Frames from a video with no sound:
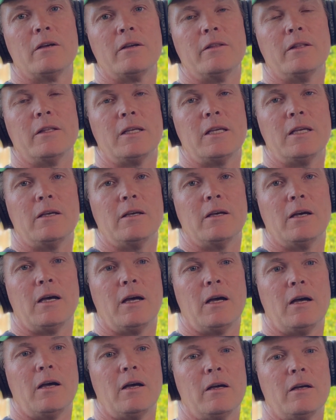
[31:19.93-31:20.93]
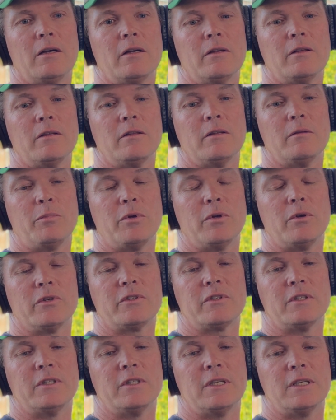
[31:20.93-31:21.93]
the
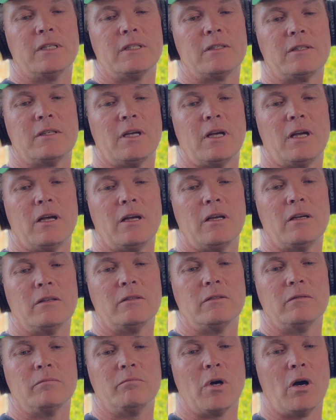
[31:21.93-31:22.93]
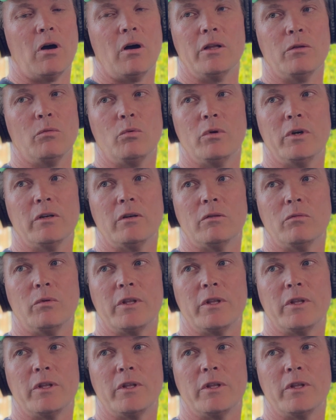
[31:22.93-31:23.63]
person that behind the wheel,